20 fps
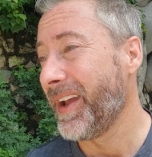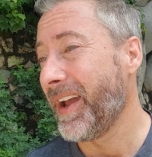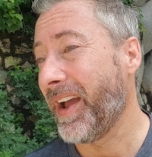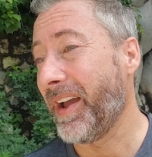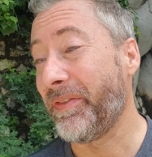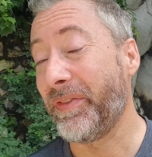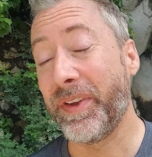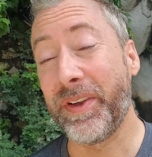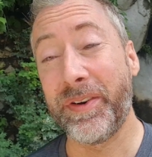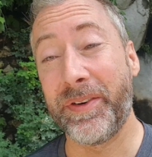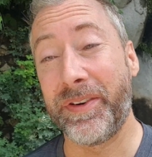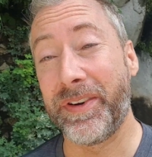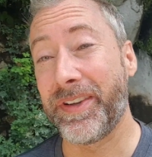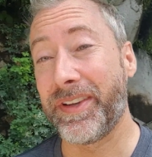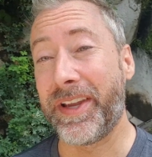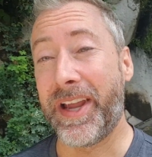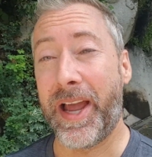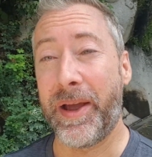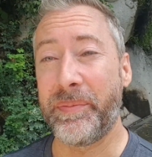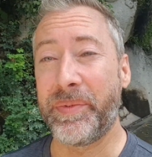I feel
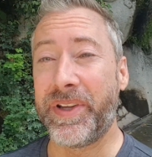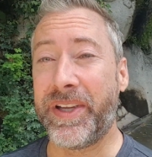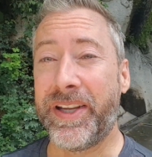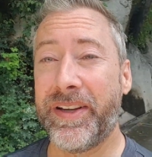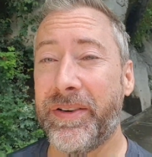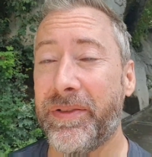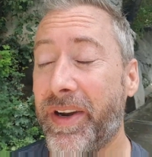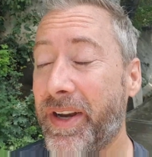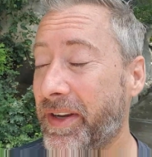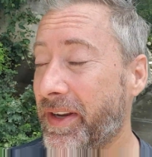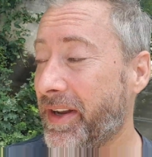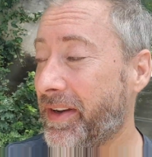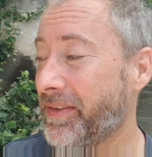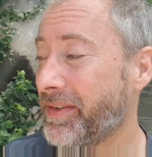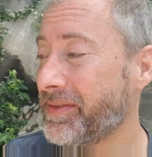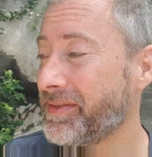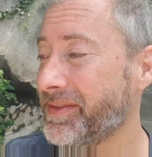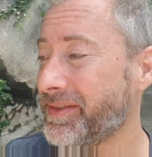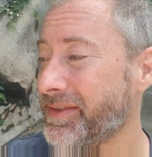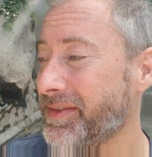really happy right now.
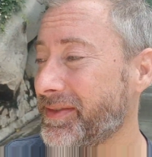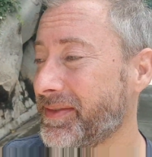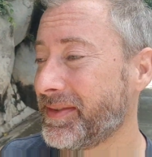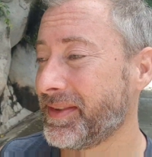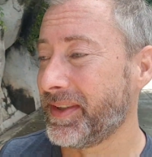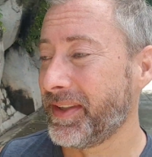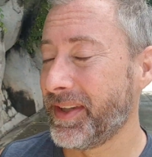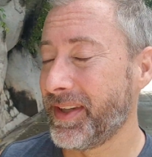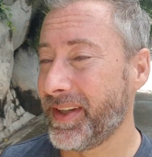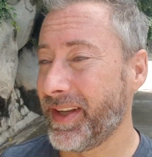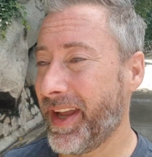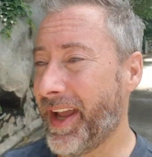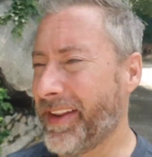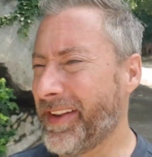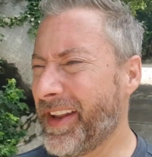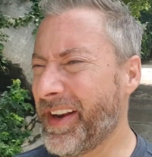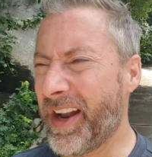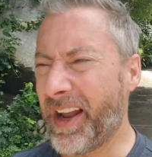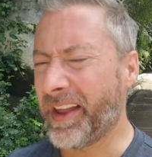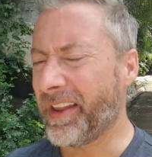And
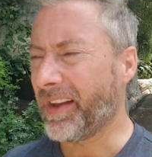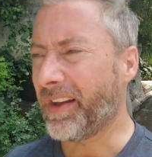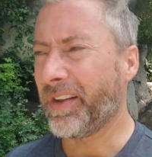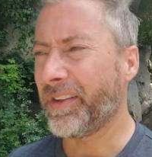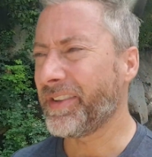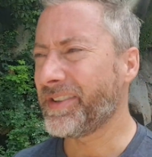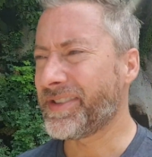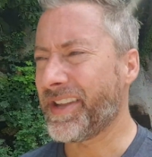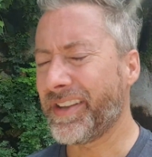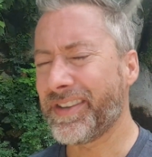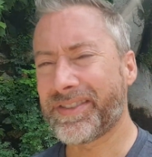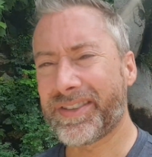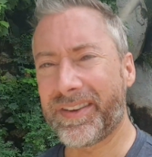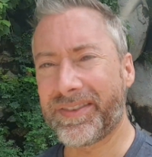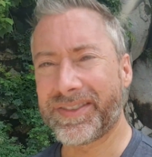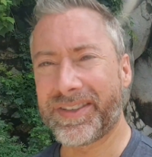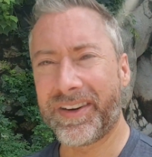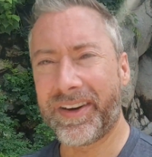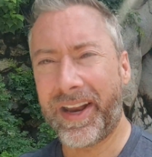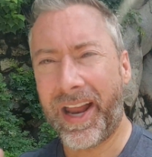then all this other
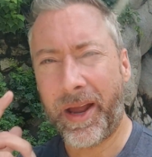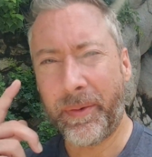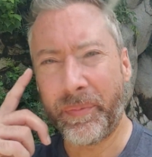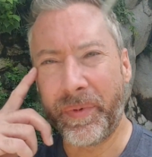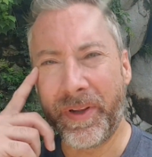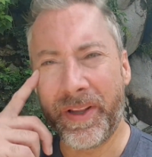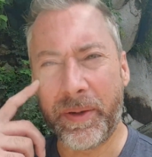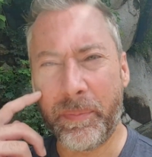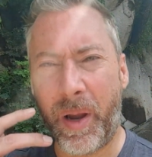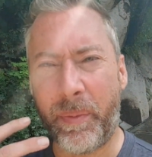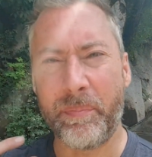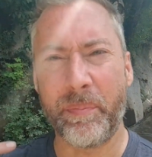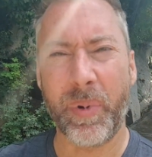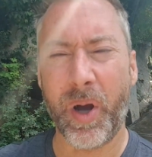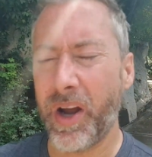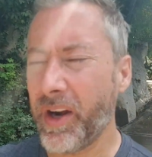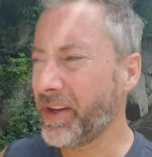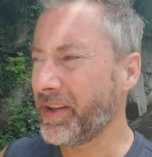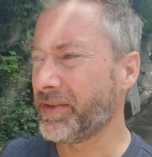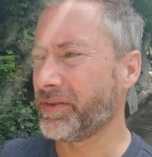stuff started happening. Like my
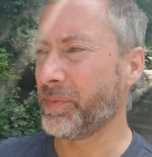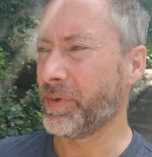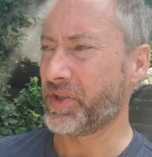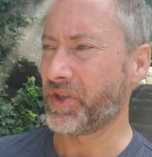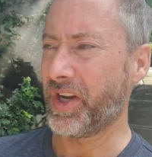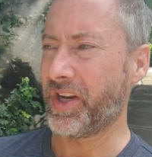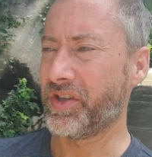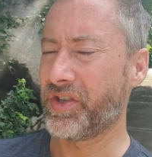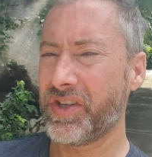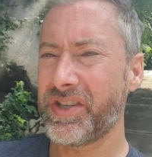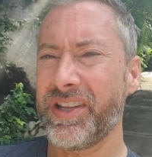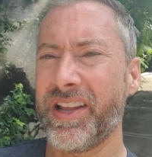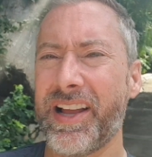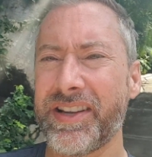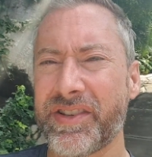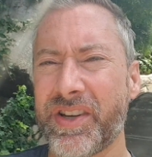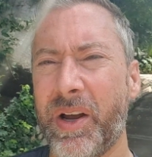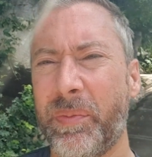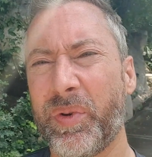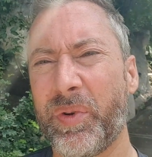body's been changing just in the
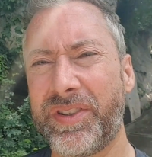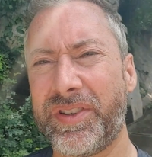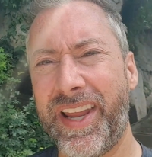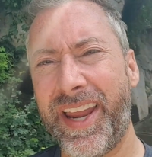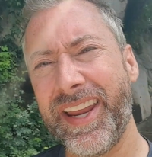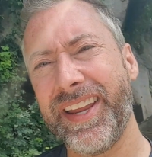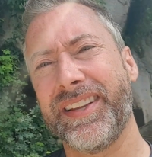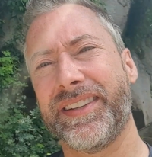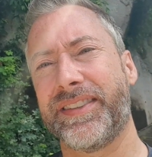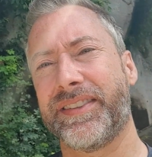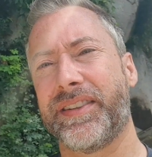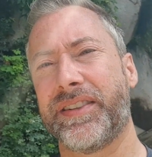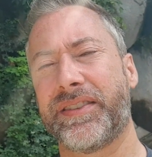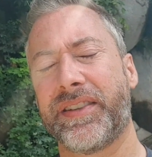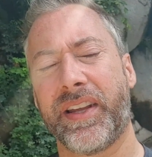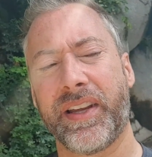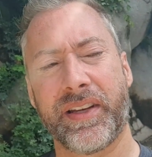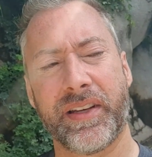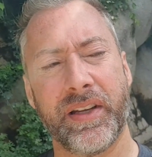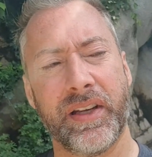last couple of days. It's
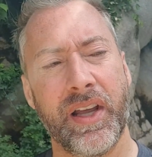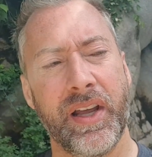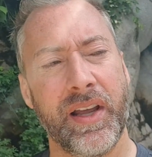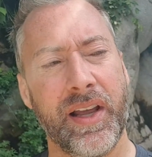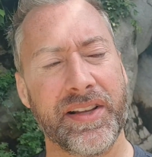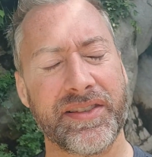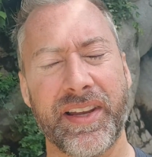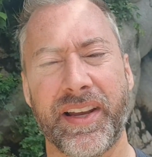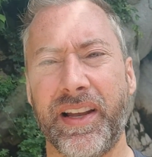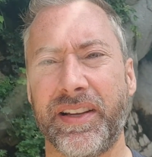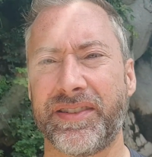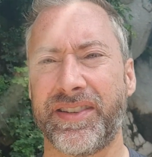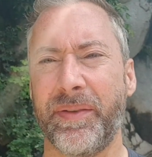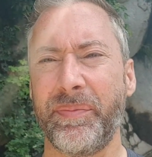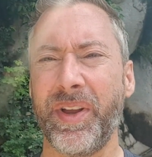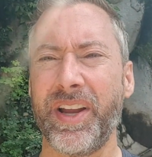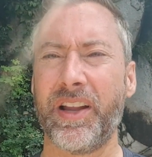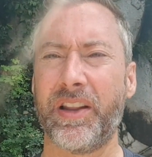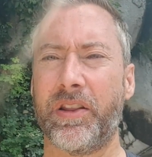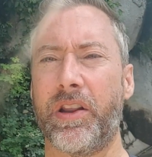like
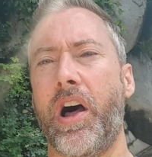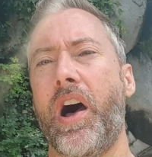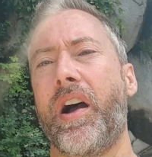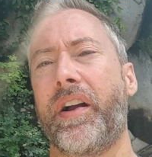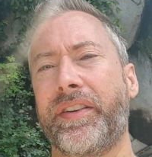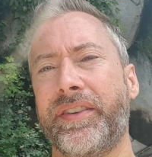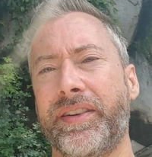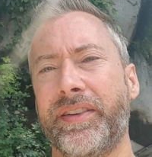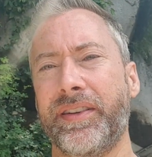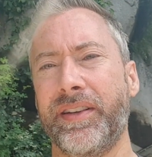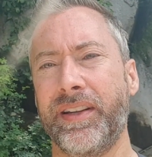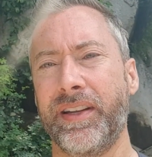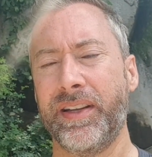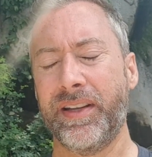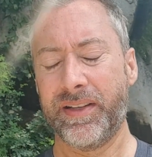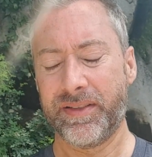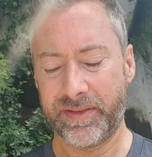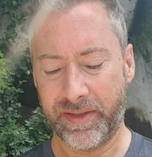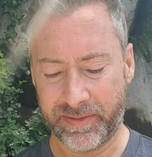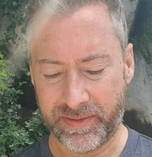something unlocked.
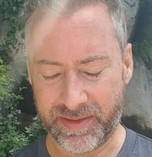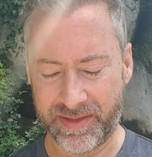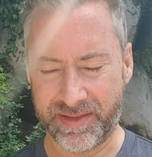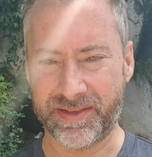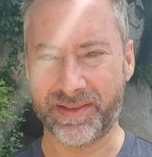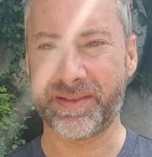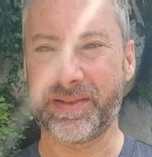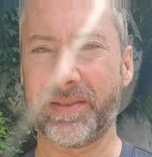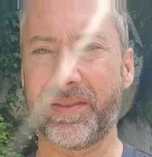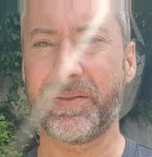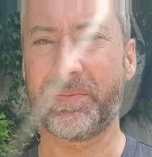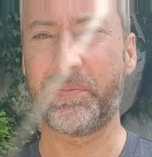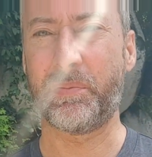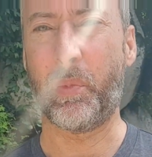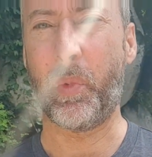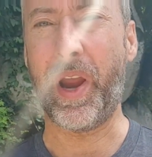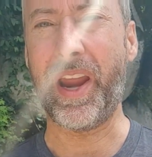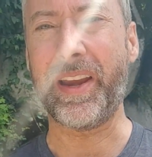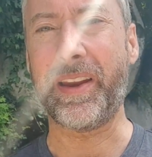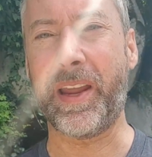It's like this
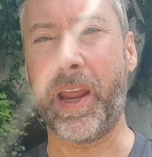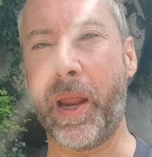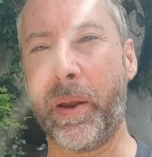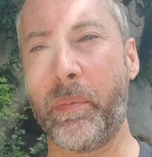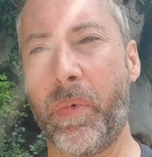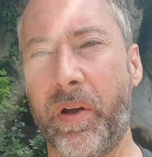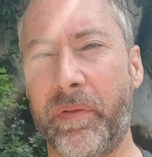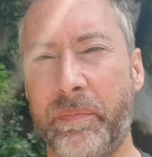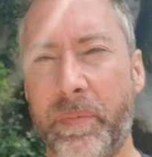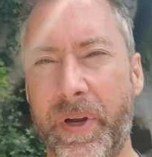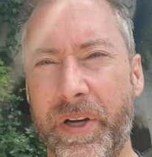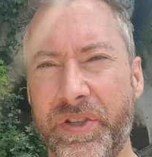weight came off my